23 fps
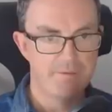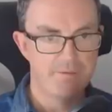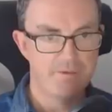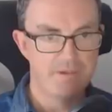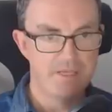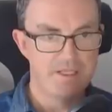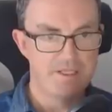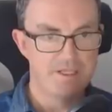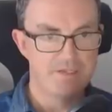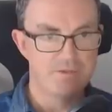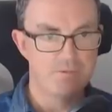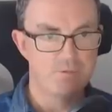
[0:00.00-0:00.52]

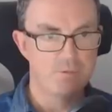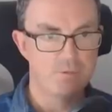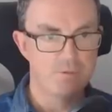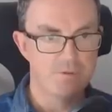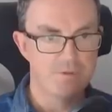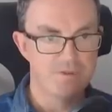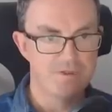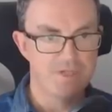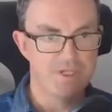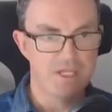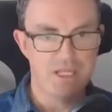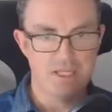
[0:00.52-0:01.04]
these are all the
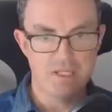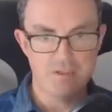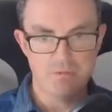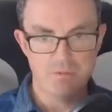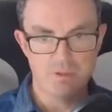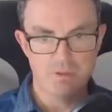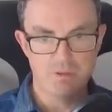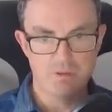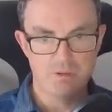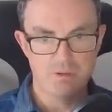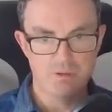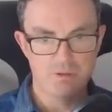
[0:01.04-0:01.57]
same.
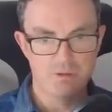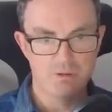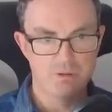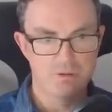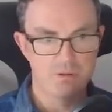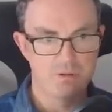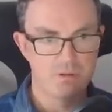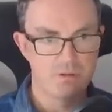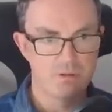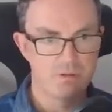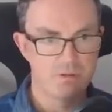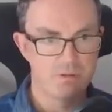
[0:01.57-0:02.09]

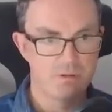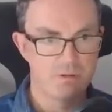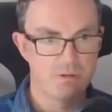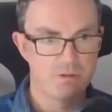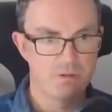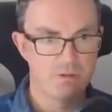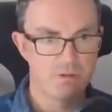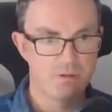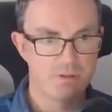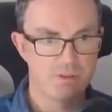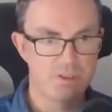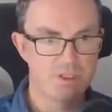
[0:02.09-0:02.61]

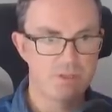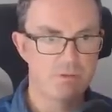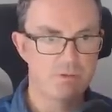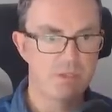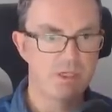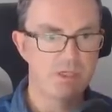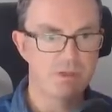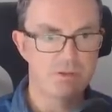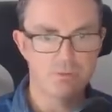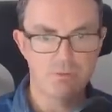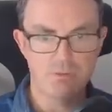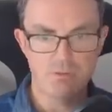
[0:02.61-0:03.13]
I don't
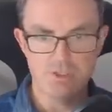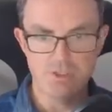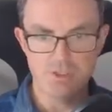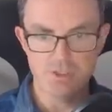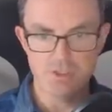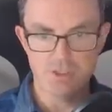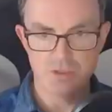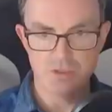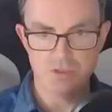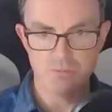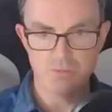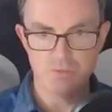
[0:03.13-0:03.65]
like orange.
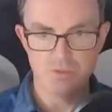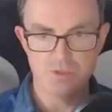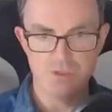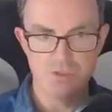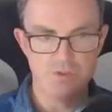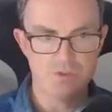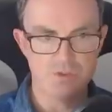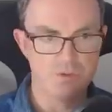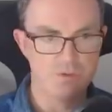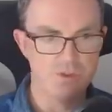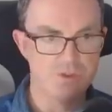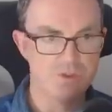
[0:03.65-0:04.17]
I don't want to
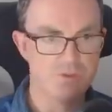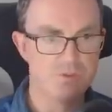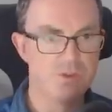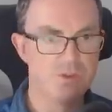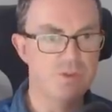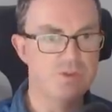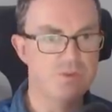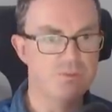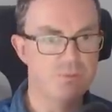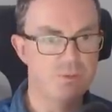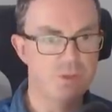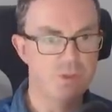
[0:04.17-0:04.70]
use orange. I'm going to
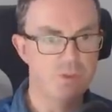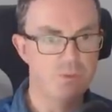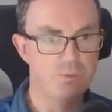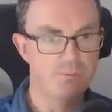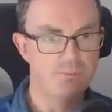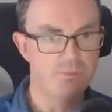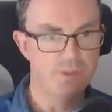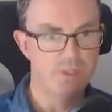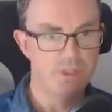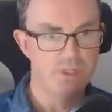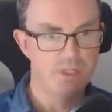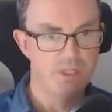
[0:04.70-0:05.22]
use blue.
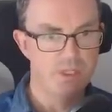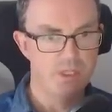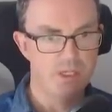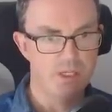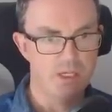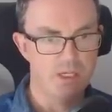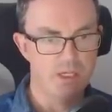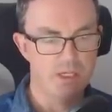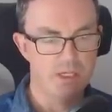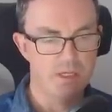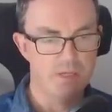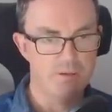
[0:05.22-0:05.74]

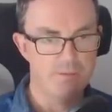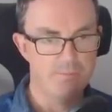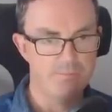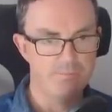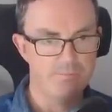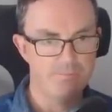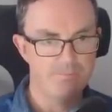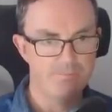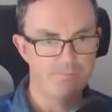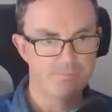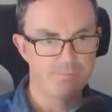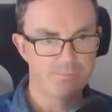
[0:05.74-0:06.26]

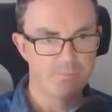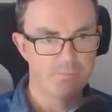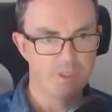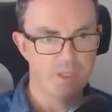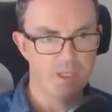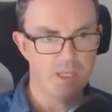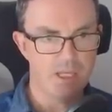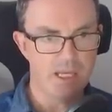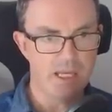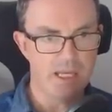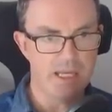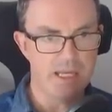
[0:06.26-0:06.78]
Um,
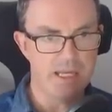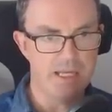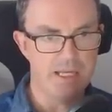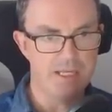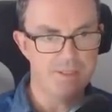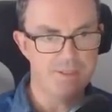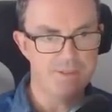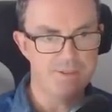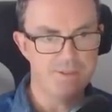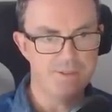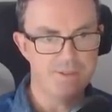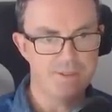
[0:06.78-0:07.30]

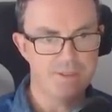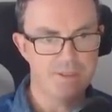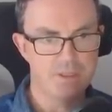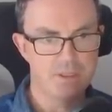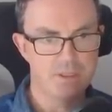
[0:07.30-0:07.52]
and